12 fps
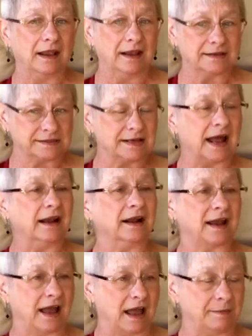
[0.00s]
It's not
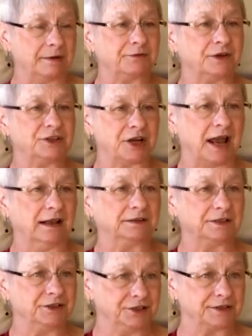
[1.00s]
uncommon for a
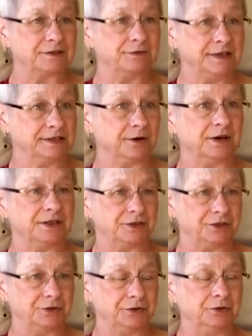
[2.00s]
child to just resort
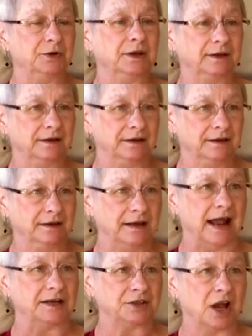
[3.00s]
to
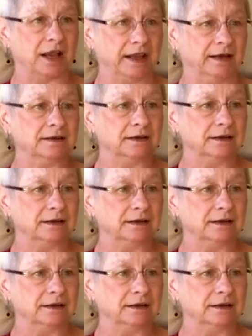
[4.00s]
not talking.